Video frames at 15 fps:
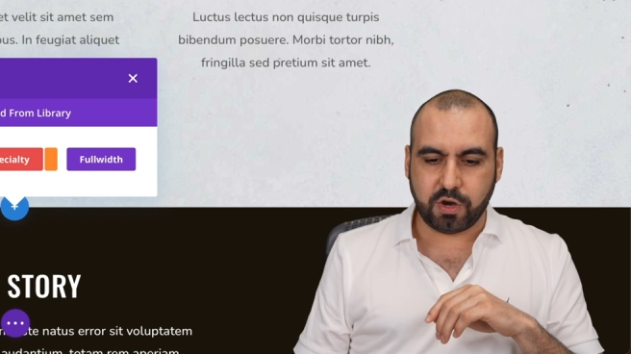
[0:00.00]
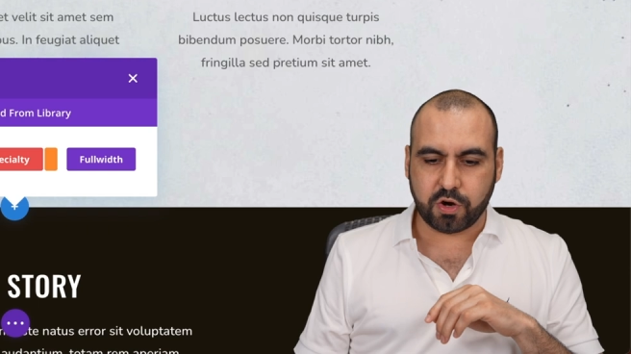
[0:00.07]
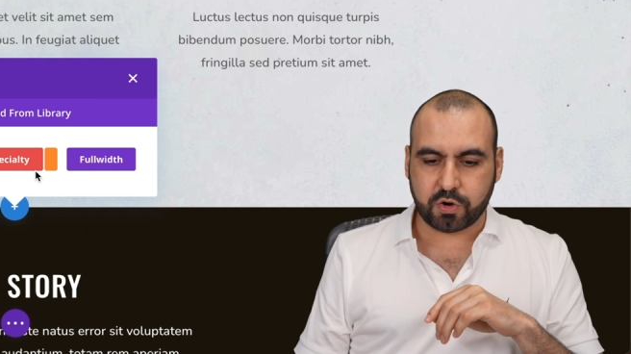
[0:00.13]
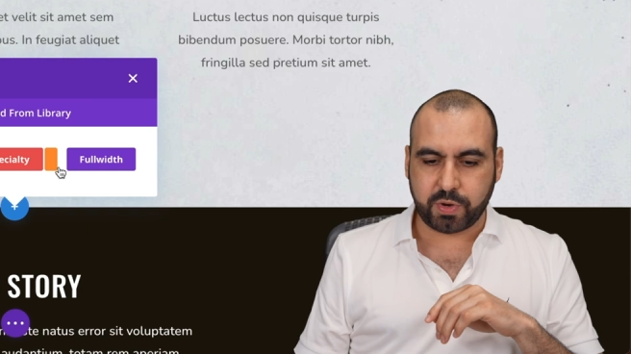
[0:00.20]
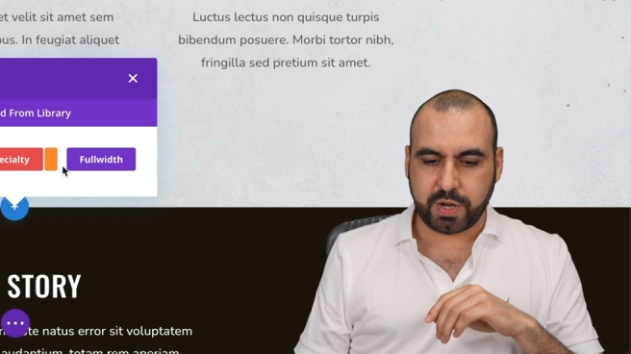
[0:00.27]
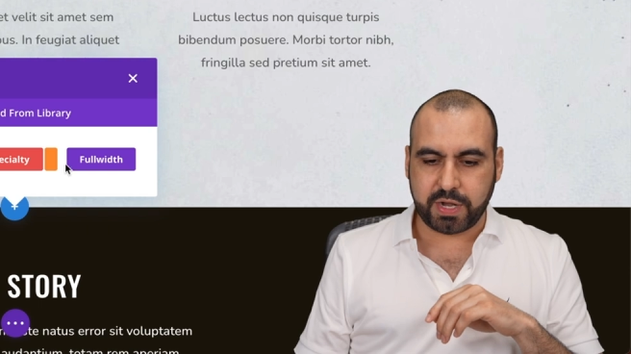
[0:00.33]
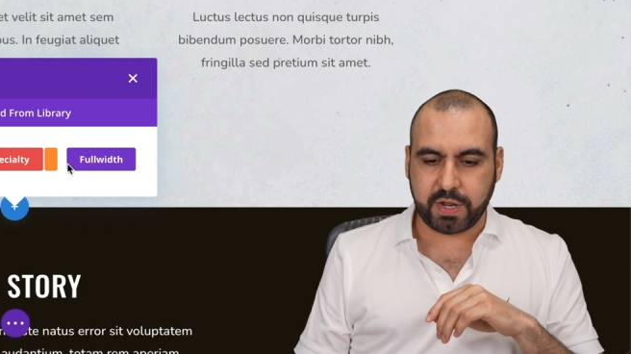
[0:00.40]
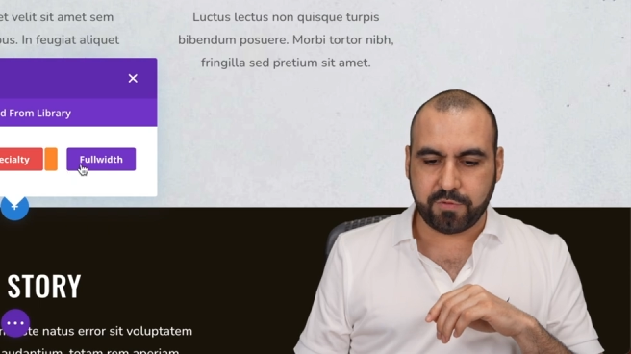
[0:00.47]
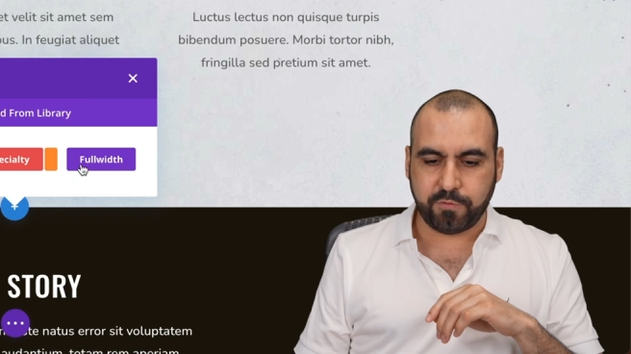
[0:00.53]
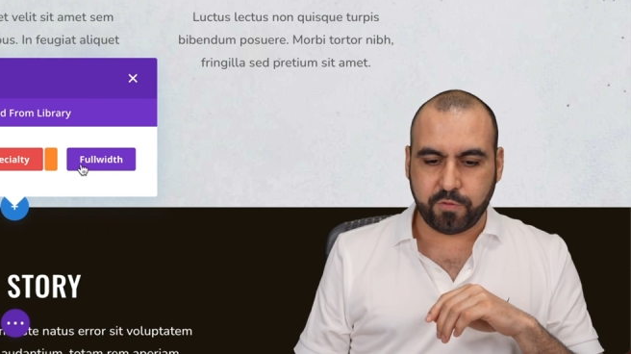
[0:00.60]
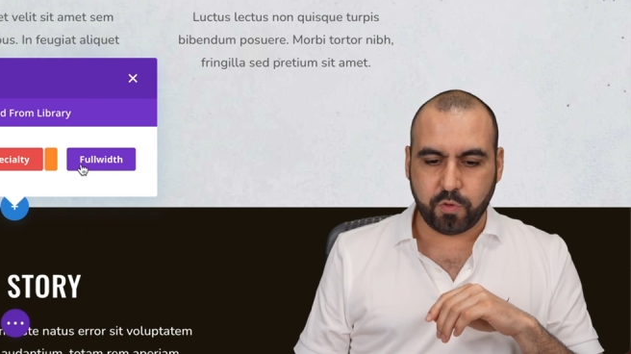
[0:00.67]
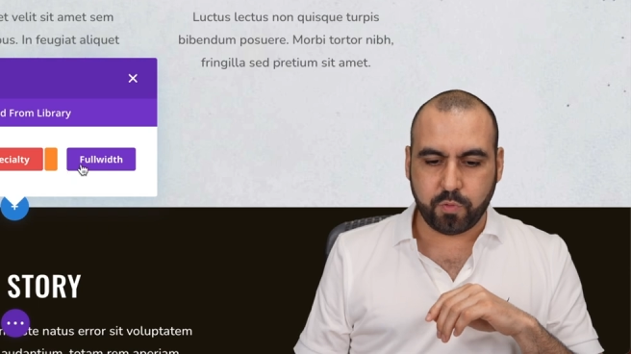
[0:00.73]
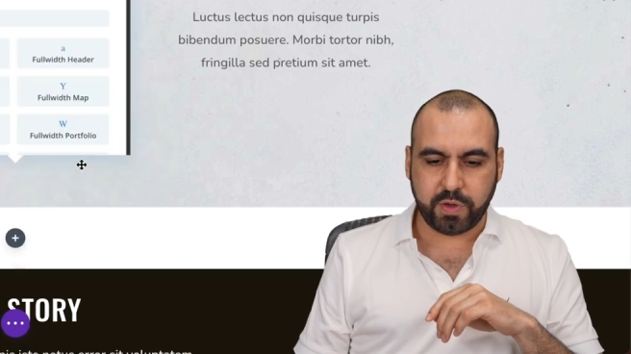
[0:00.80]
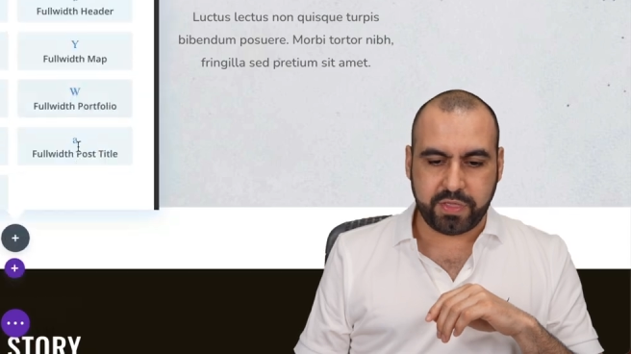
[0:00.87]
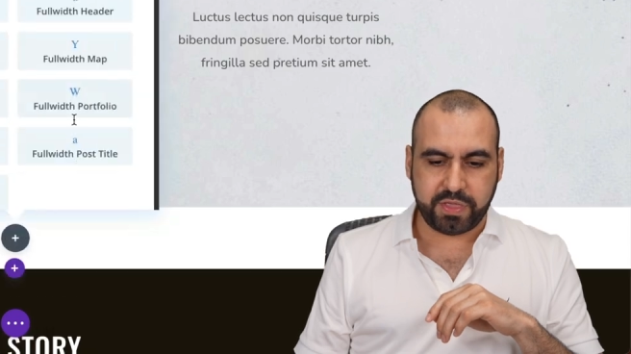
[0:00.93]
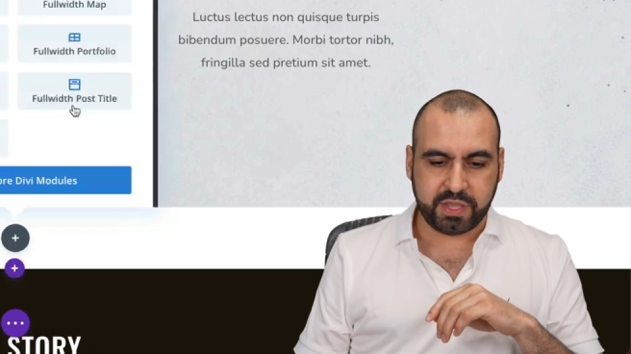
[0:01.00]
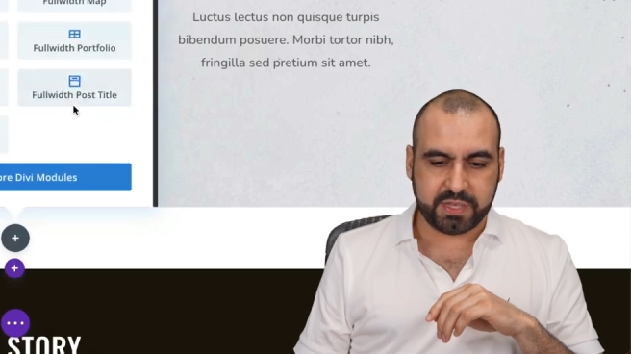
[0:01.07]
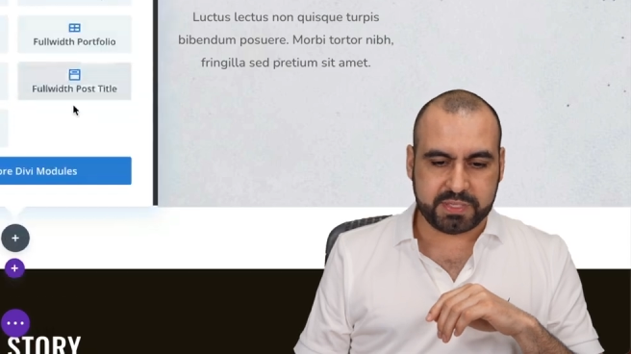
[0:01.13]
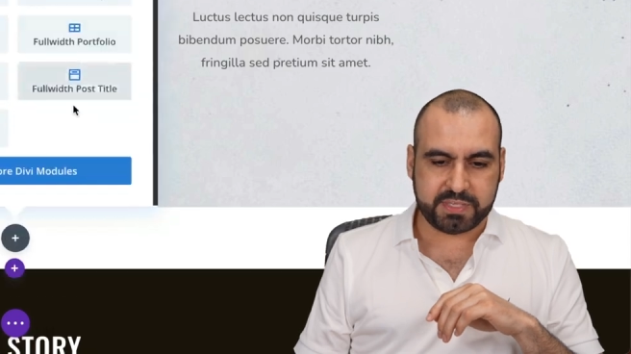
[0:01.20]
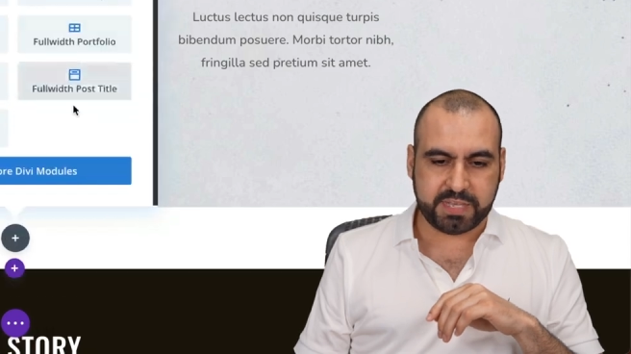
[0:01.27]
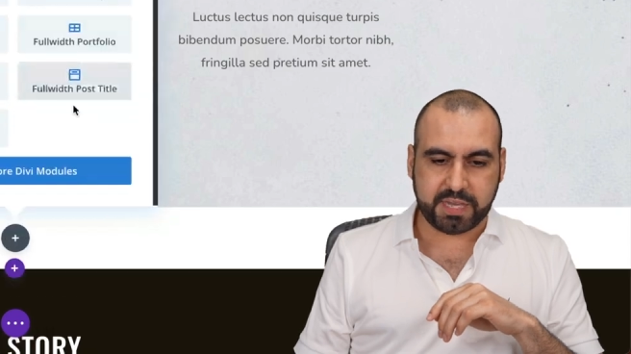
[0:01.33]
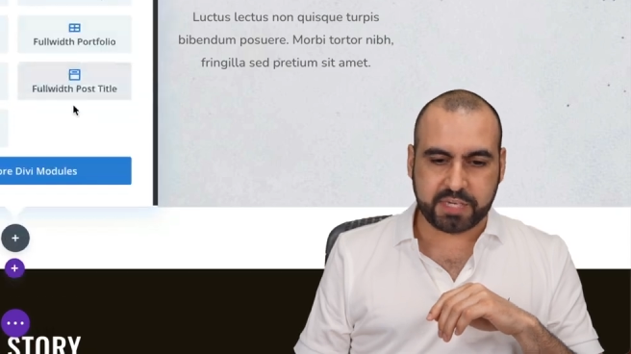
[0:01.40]
I'll create a full width
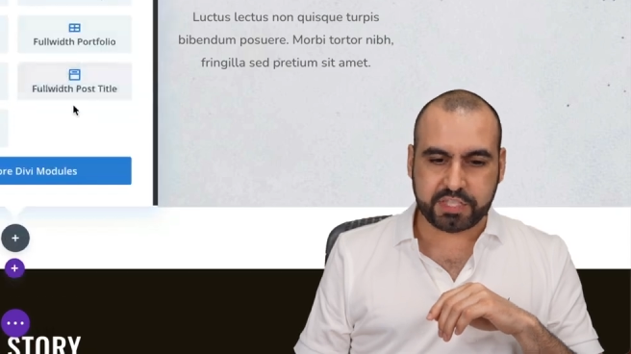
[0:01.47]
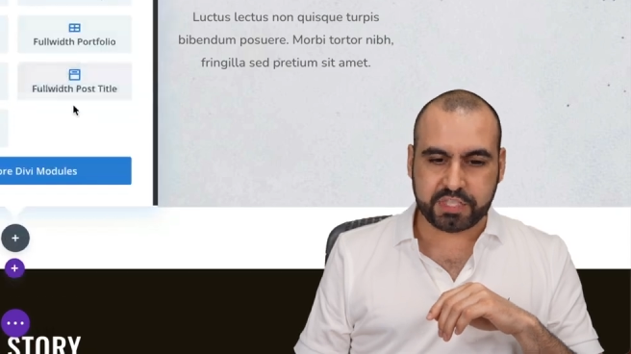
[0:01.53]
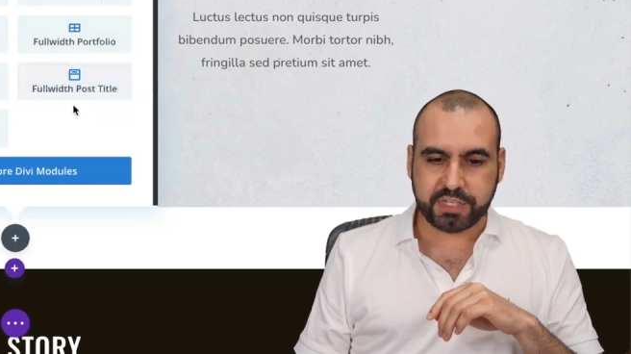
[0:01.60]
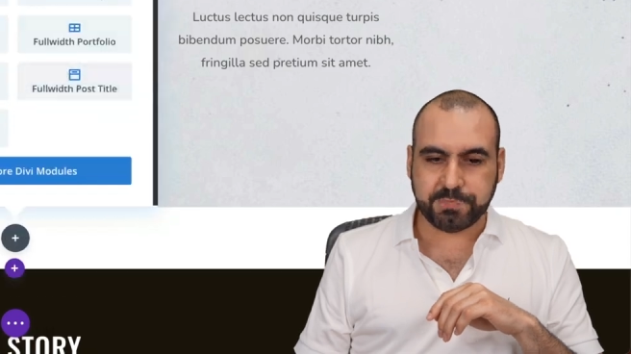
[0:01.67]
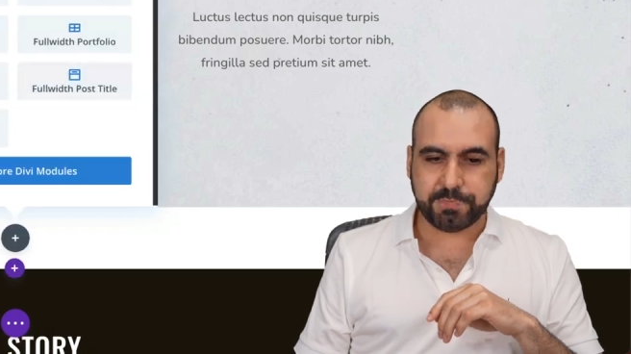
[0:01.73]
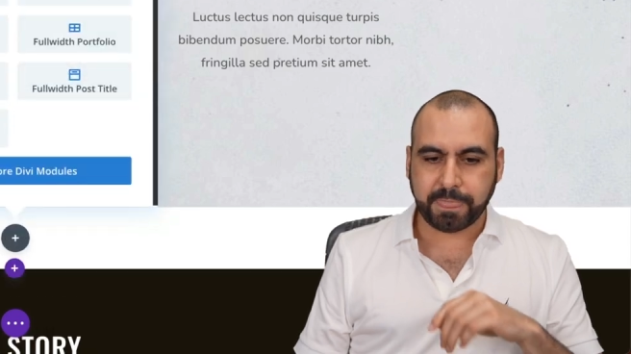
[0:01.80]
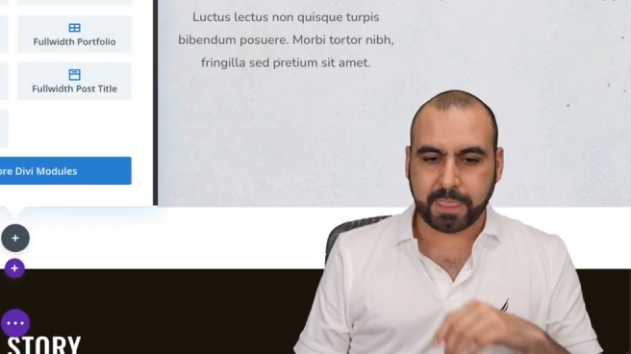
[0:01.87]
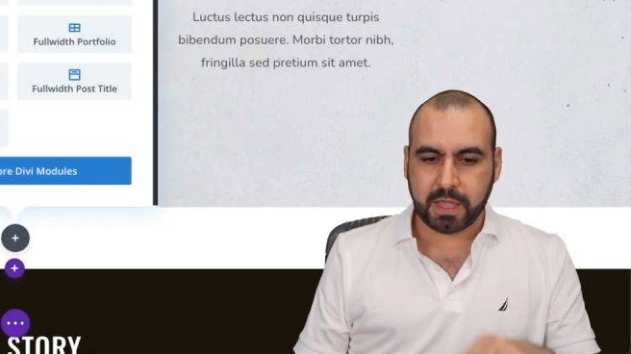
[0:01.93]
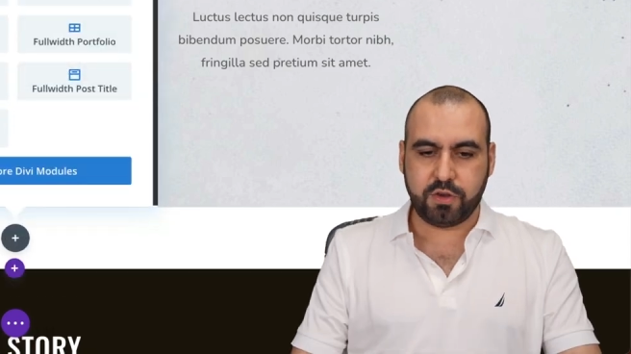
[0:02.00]
section,